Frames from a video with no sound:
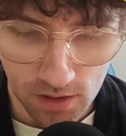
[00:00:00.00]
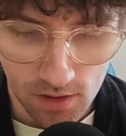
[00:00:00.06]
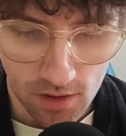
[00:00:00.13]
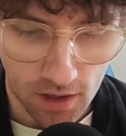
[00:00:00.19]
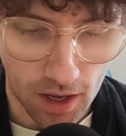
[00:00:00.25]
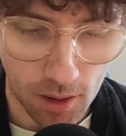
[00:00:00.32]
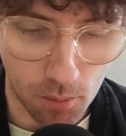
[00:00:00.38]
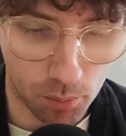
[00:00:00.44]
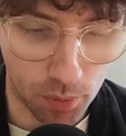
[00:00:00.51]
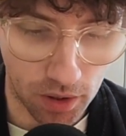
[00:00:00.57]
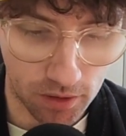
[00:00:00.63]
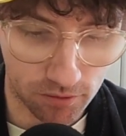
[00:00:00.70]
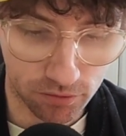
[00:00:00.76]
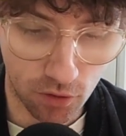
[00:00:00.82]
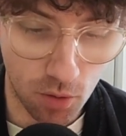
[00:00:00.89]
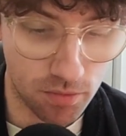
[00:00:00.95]
Um,
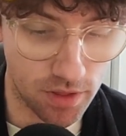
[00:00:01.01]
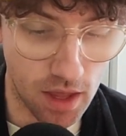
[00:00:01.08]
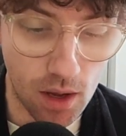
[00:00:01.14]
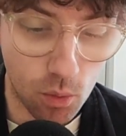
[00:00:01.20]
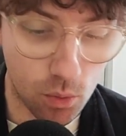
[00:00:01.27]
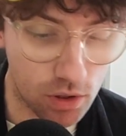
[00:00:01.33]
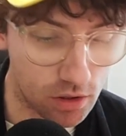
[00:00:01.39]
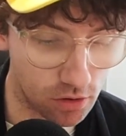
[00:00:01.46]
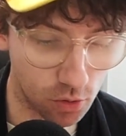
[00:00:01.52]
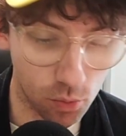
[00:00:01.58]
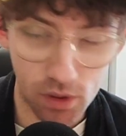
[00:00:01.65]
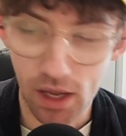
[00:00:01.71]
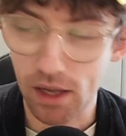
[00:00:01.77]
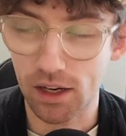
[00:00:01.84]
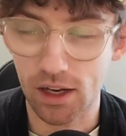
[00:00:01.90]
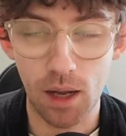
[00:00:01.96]
but from there, we look,
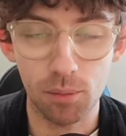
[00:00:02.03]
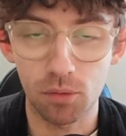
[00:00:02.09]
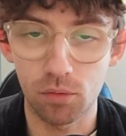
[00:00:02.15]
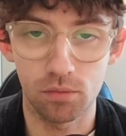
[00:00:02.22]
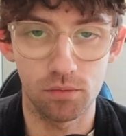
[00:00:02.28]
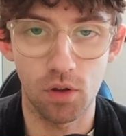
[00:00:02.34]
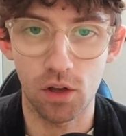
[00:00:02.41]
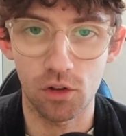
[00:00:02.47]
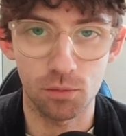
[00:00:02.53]
we had a couple nice